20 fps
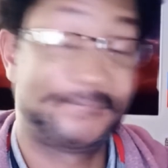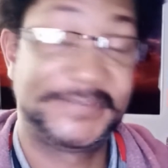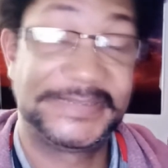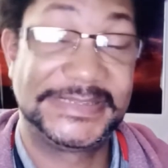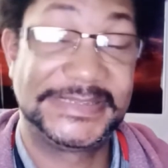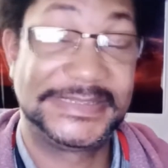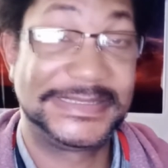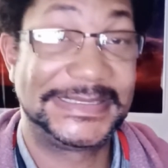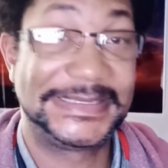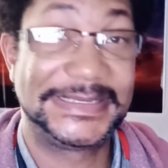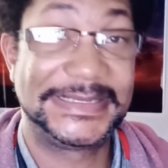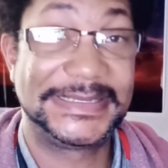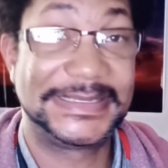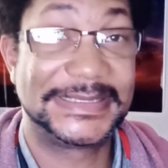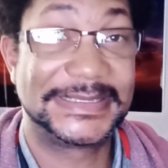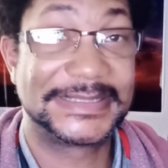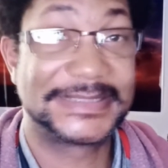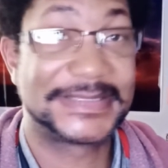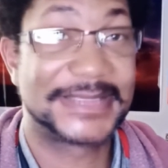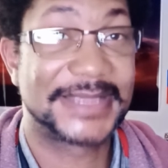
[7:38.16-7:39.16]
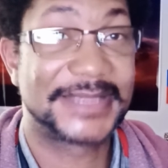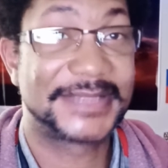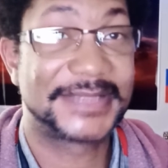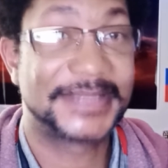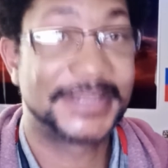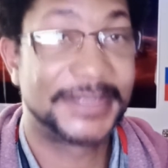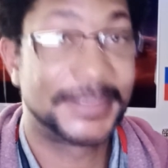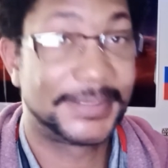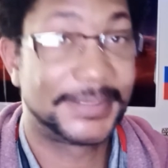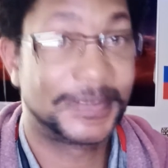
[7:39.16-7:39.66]
they
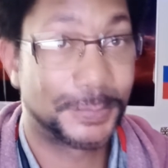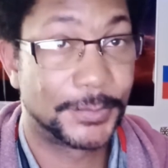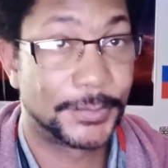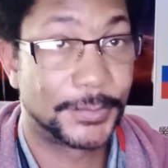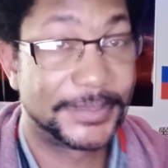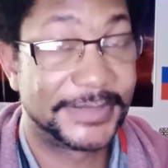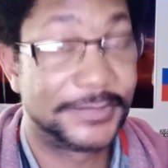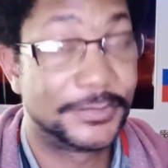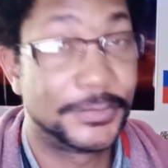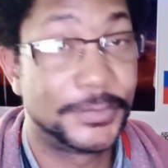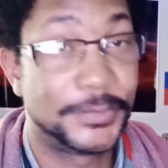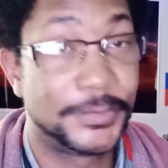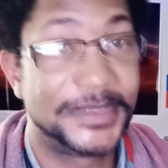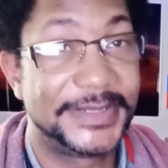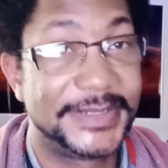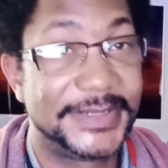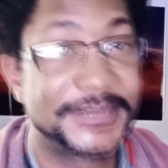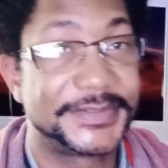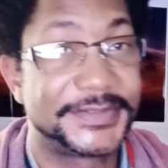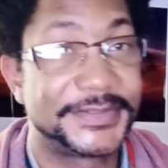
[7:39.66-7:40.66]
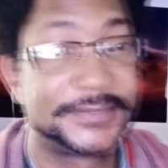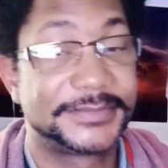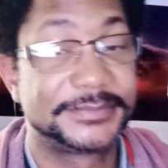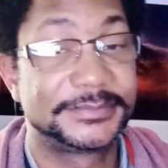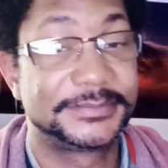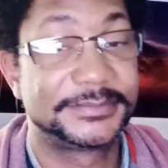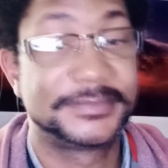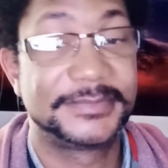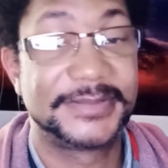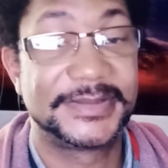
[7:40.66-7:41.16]
assassinate everyone who they need to.
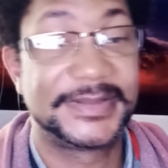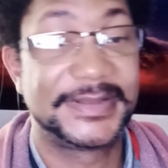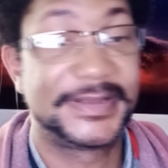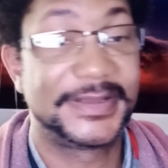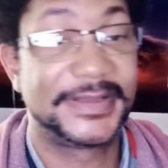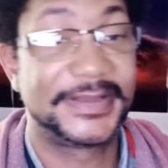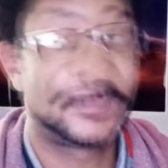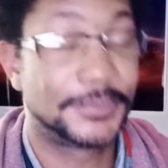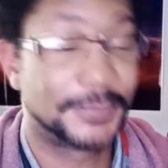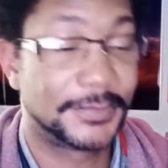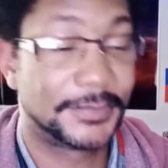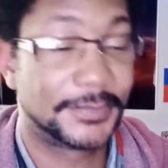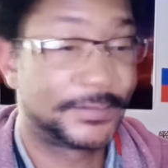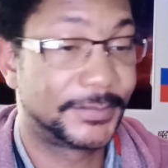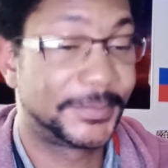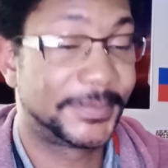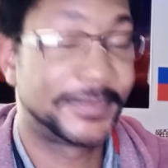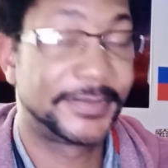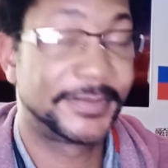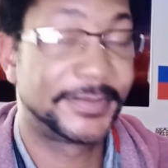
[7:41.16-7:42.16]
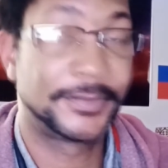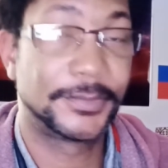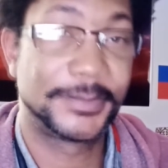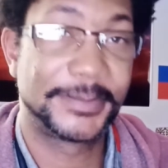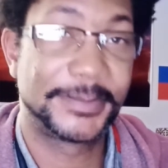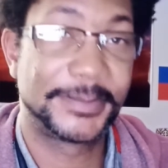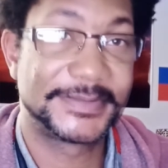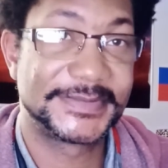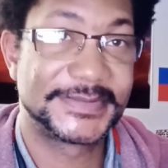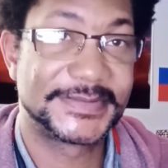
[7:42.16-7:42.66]
They go over with their
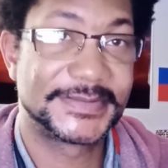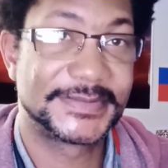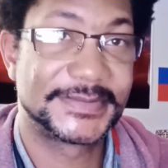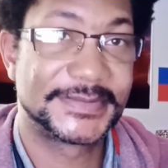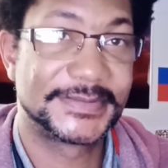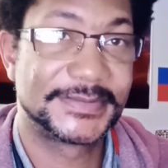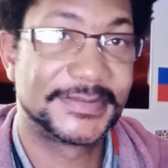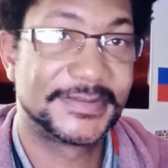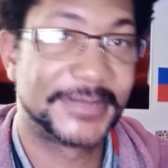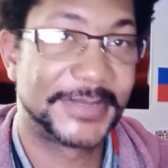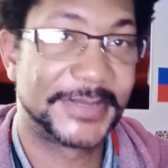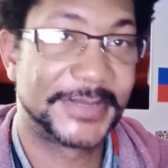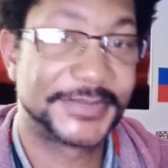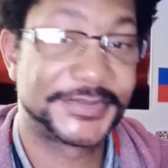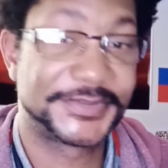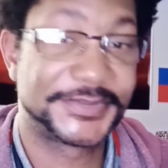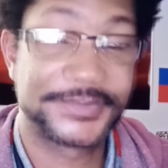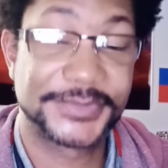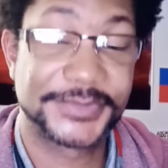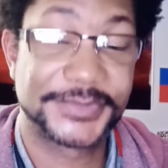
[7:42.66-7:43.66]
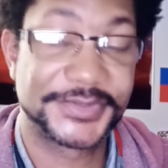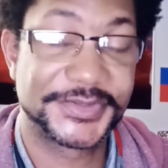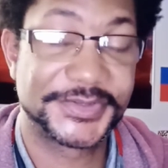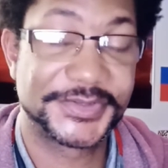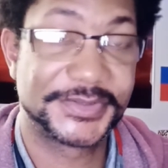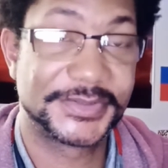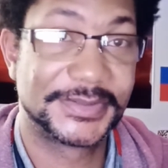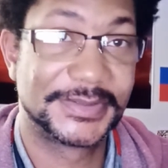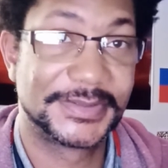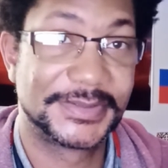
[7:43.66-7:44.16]
weapons of mass
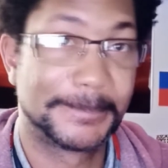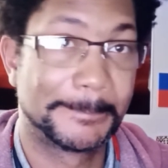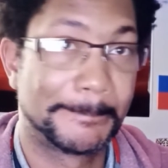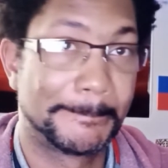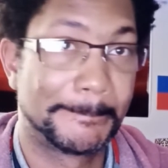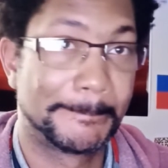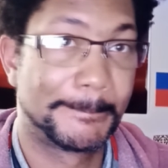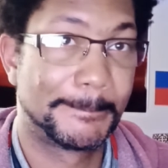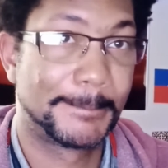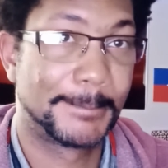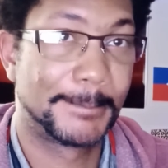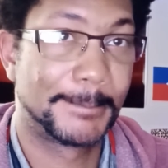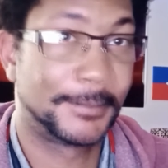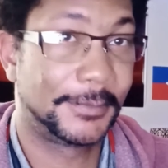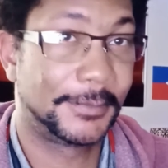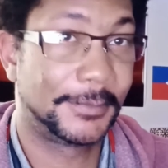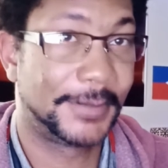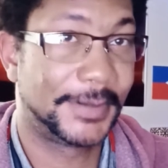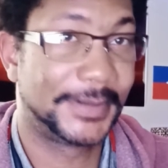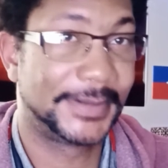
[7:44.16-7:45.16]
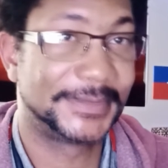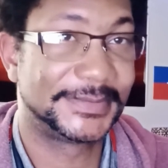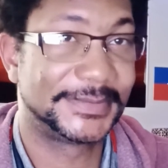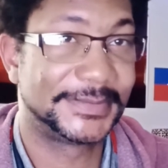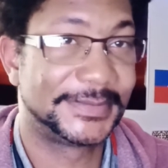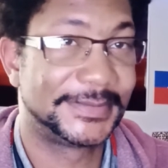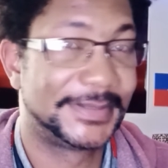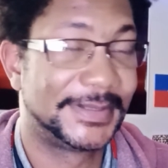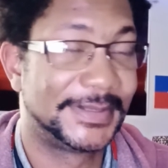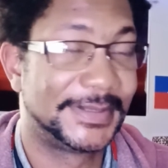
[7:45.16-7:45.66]
destruction, ironically,
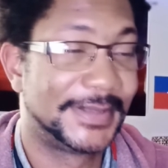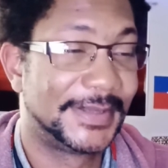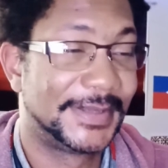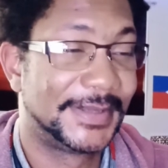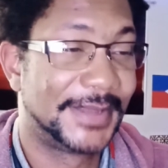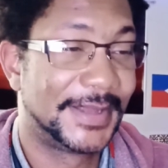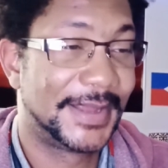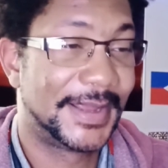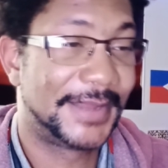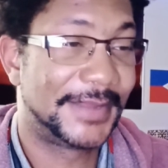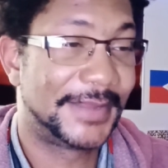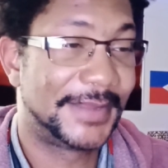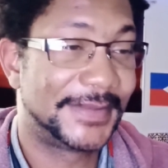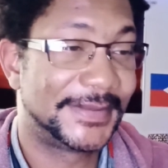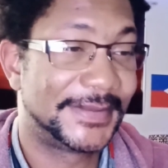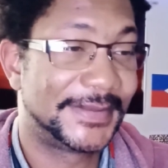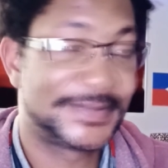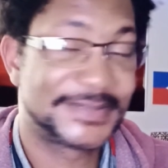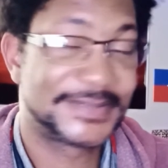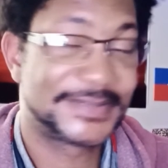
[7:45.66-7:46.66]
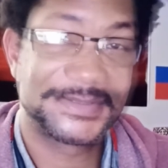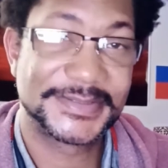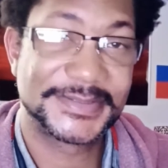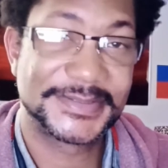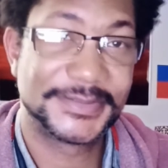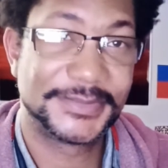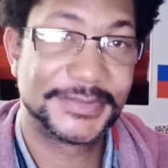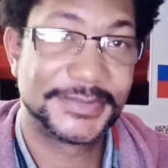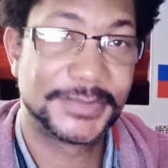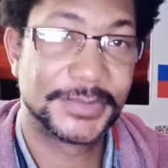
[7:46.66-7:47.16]
and they
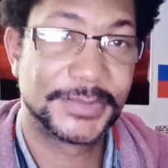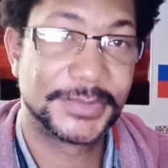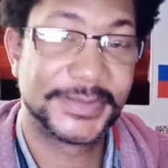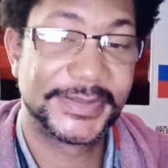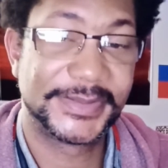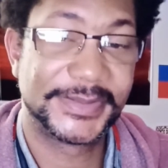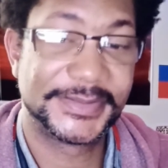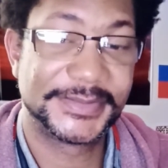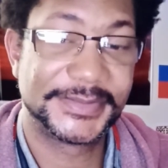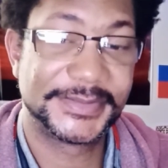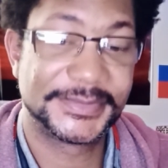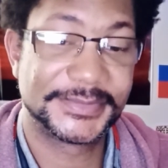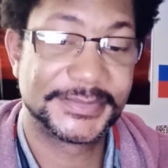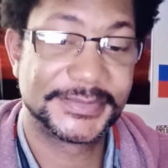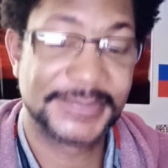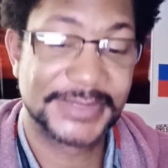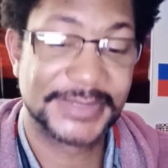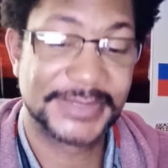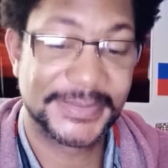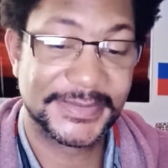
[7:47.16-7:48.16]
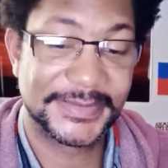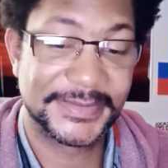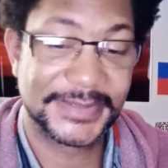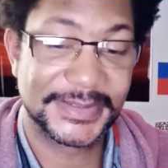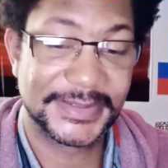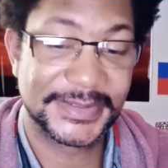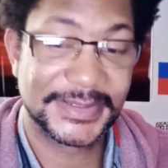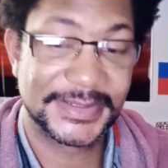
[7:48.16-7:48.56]
assassinate whoever they need to, and they